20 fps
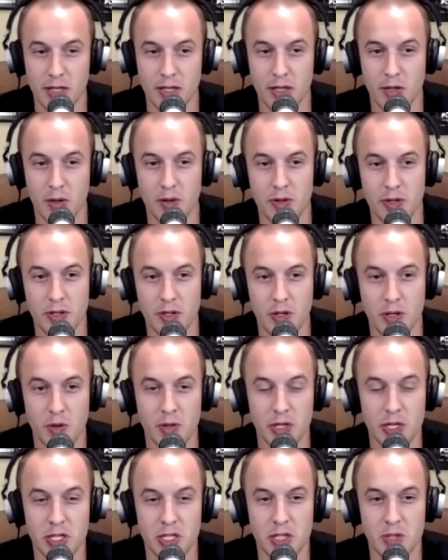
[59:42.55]
Like the
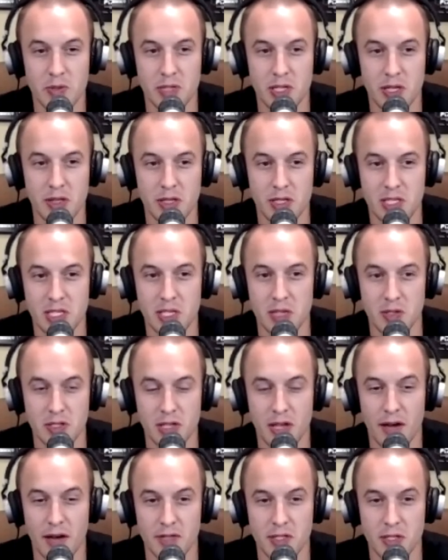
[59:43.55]
only issue is that the seals
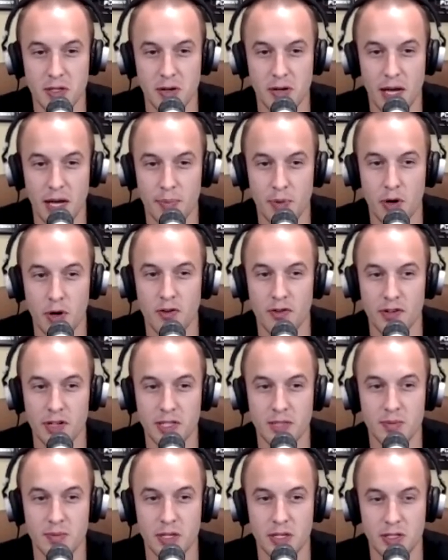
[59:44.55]
obviously are not
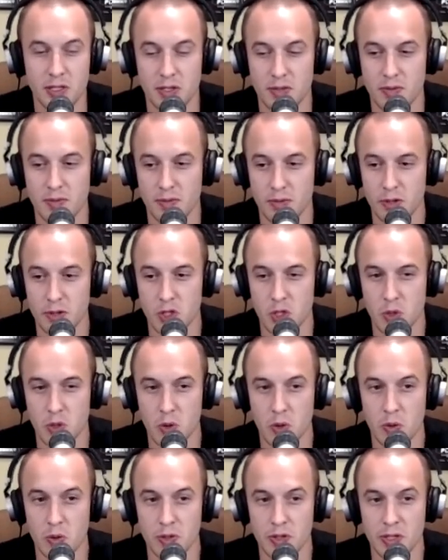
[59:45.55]
perfect because they're so
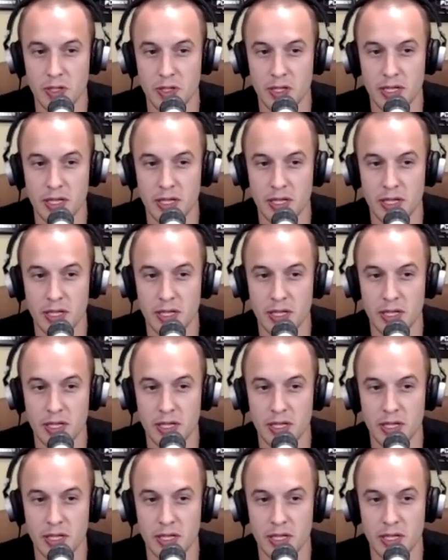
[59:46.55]
old.